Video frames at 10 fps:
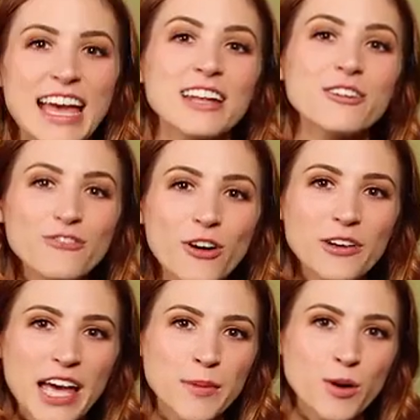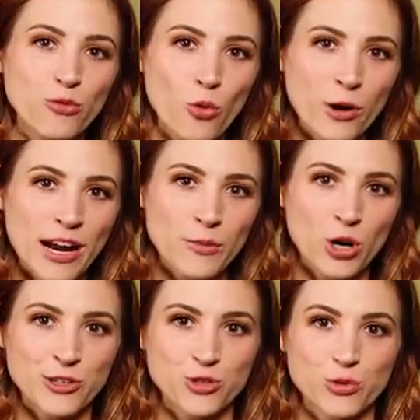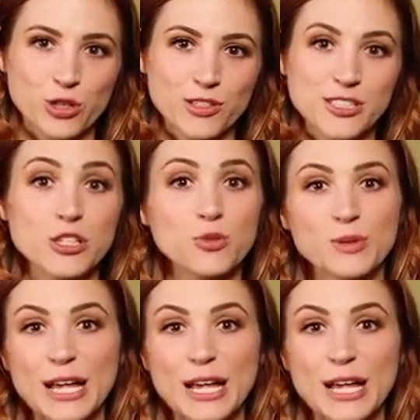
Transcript: In a full game of Warhammer Underworlds, you